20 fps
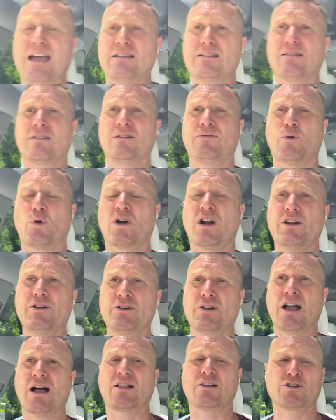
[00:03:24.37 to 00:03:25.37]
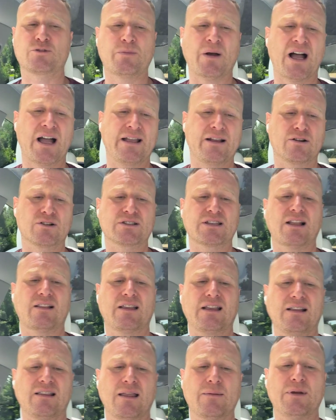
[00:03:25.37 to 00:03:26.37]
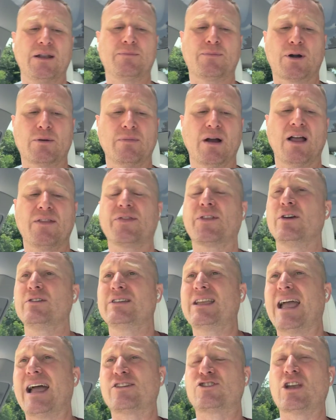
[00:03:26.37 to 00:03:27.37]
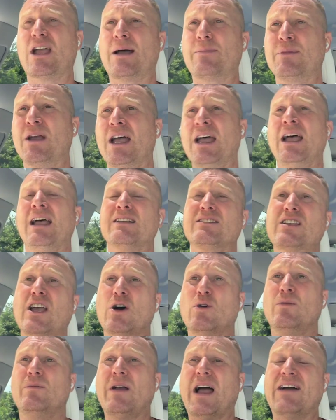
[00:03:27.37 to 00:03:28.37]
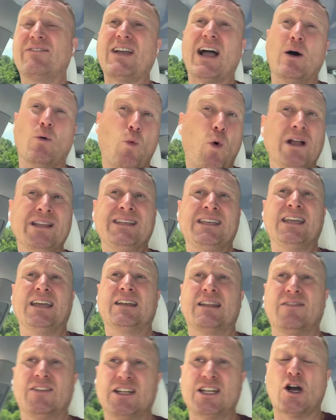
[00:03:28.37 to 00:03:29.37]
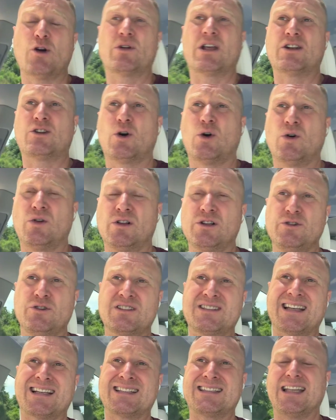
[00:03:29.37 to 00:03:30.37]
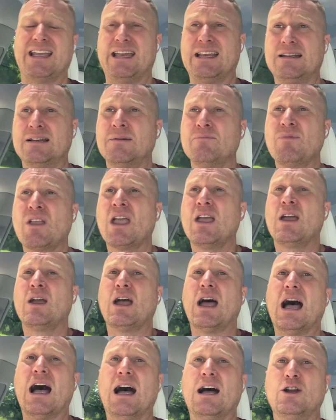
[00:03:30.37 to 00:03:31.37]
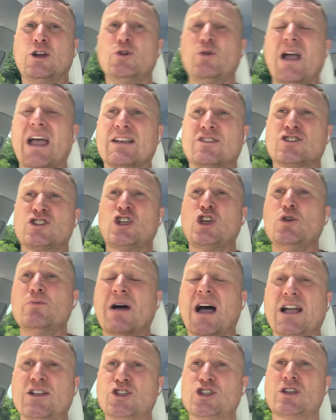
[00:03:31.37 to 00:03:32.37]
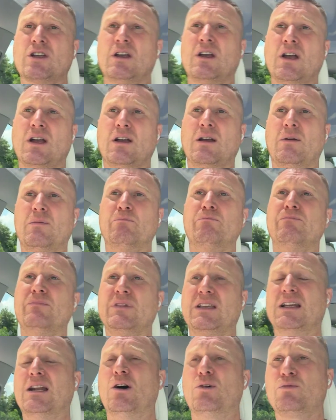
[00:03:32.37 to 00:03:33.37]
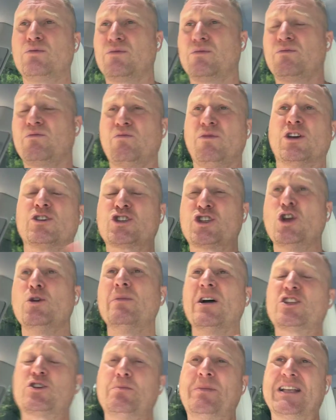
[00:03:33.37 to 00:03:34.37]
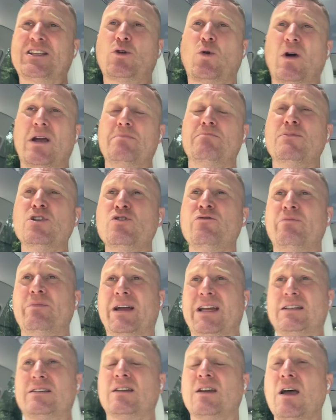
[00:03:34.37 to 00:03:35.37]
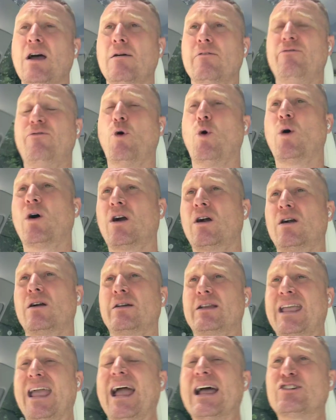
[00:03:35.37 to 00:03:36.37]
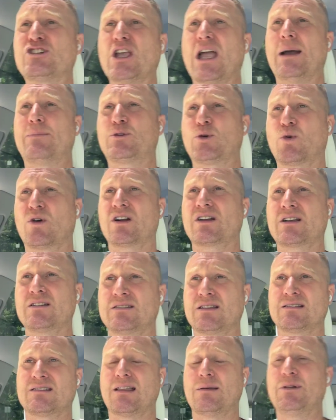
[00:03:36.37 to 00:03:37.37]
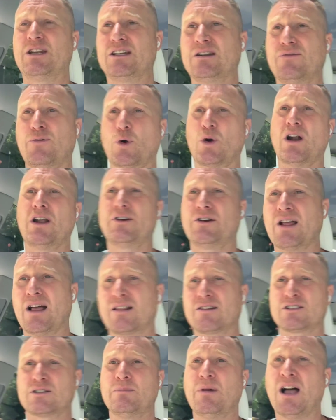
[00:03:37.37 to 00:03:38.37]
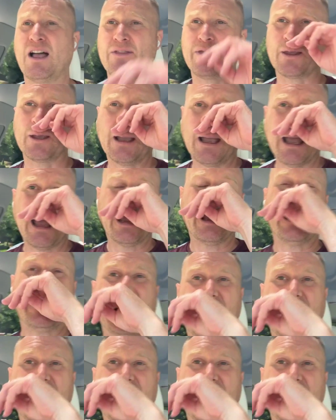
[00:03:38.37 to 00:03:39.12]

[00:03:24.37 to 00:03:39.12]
yet the $400 buying or selling limit per month on Cash App. So I've got one kid in the donut hole who's 16, who has too much, you know, there's too much Bitcoin movement for Cash App to work because it's limited to $400 a month.